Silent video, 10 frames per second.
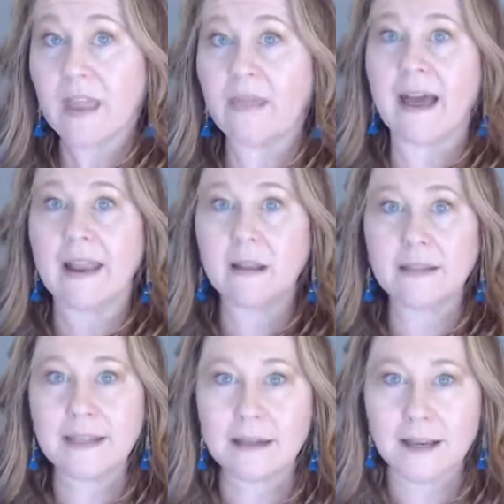that
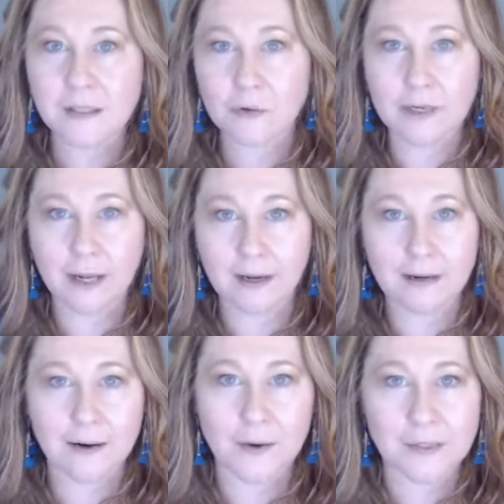Alina has created
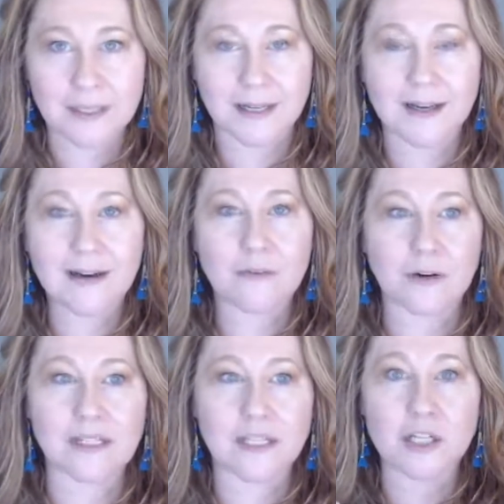and hosted for
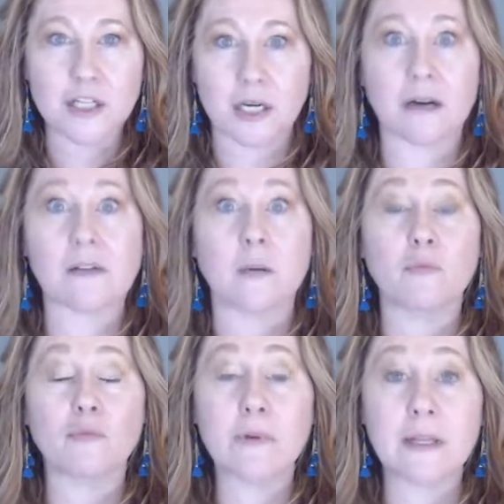us to share
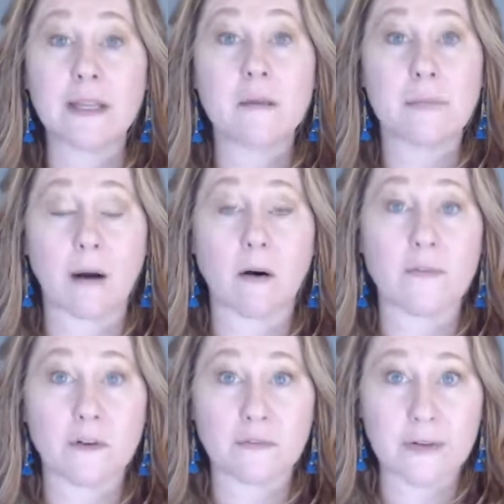some really
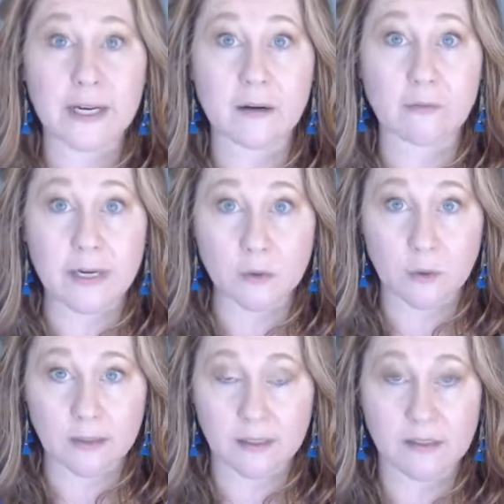powerful free
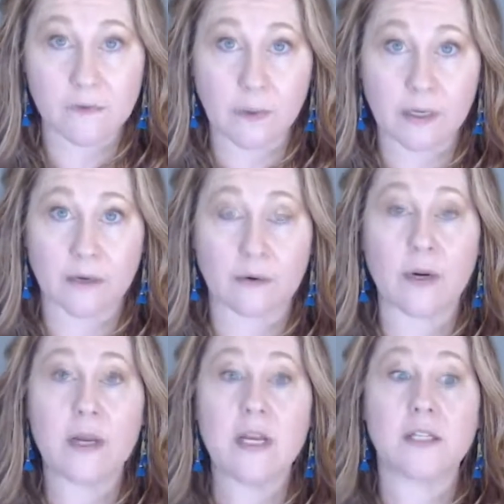resources for
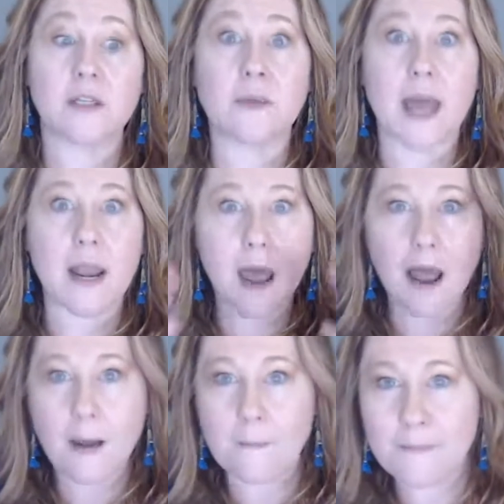you to get
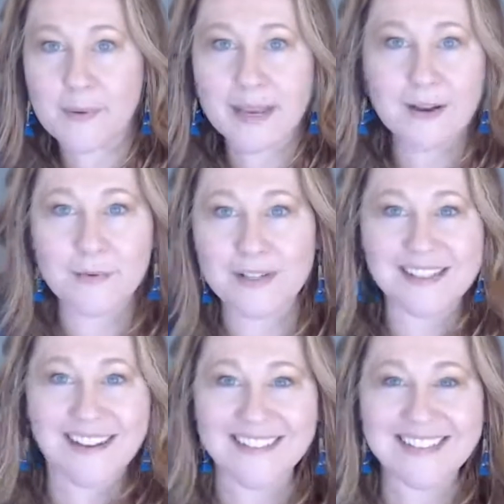big
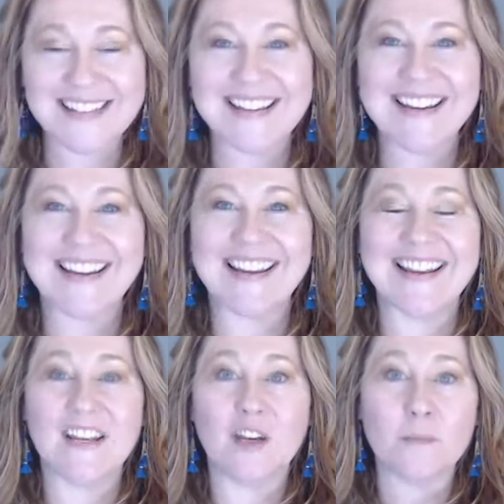results
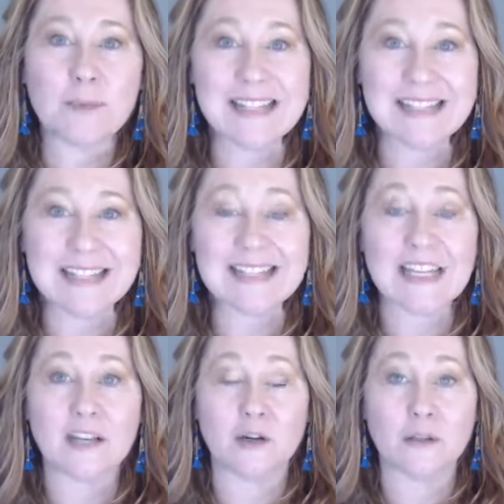in your business,
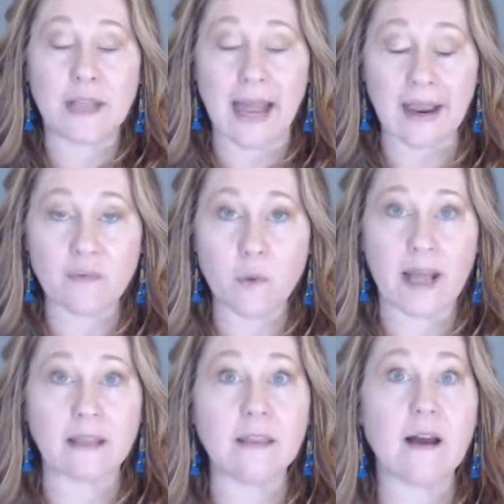in your life. What
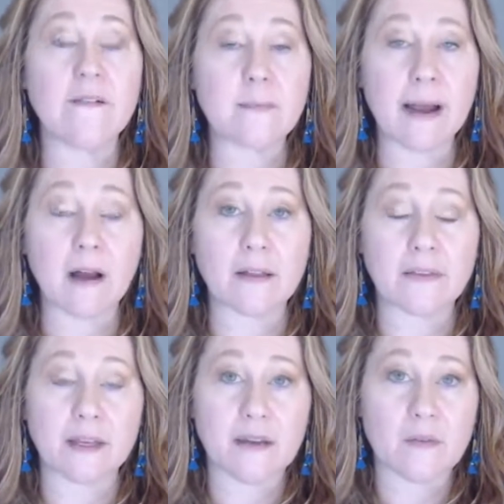I love about
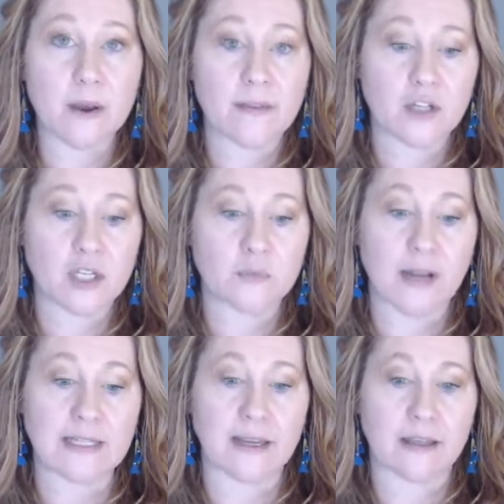the giveaway that she's
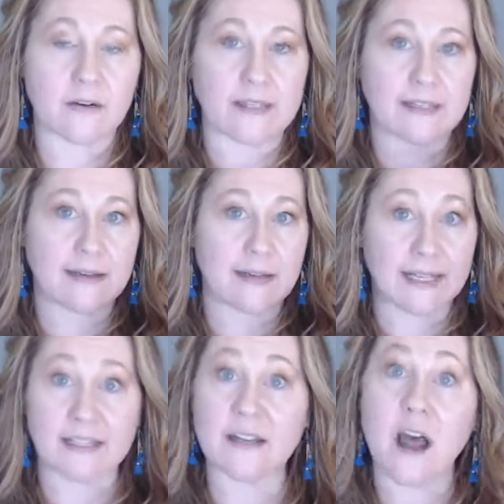brought together is
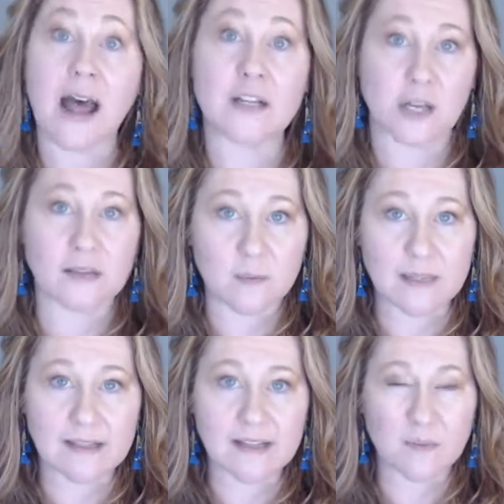it's not just
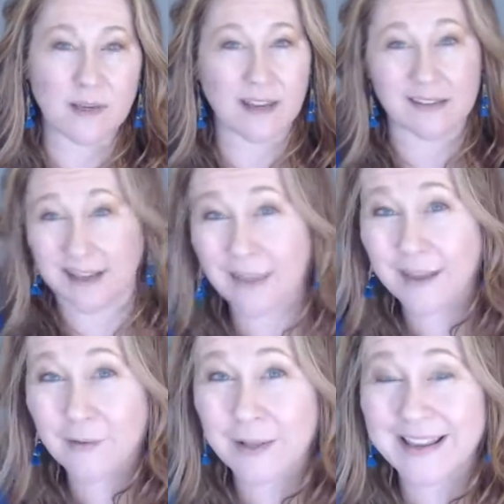business, because
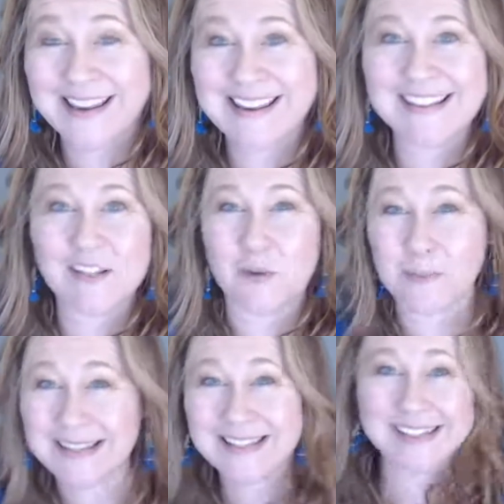nothing really is. Your
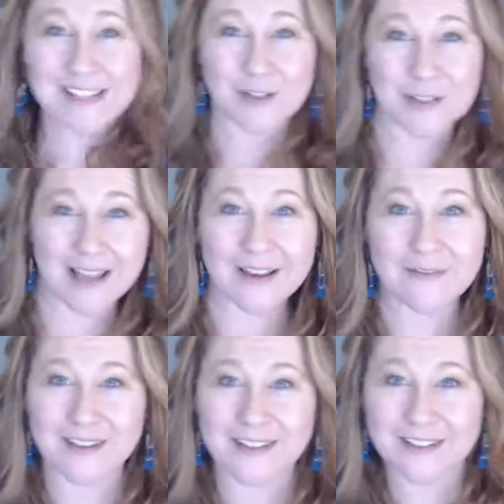business is your
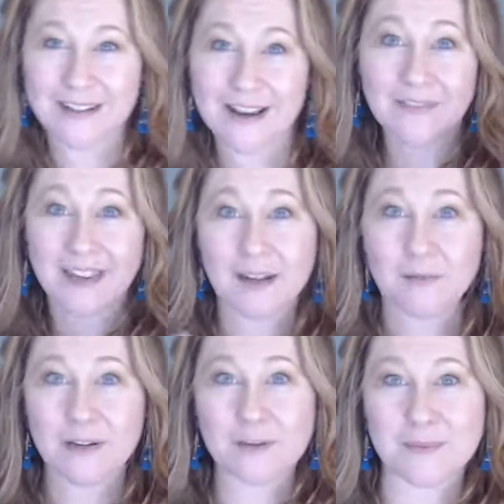life, and your life can
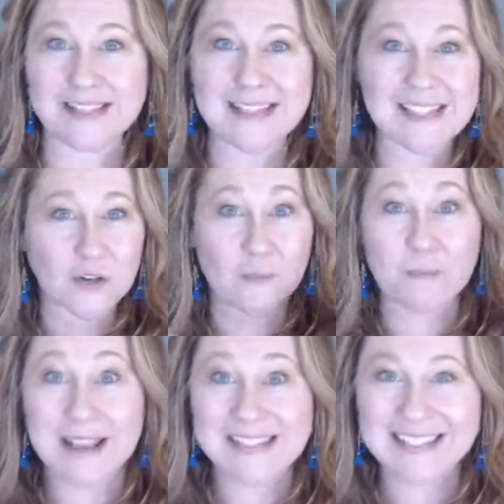be your business, your
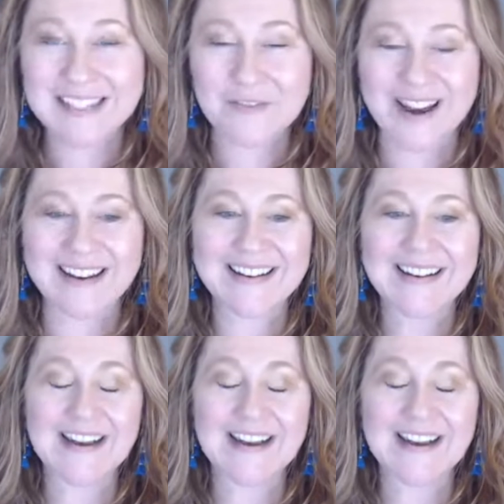message, right?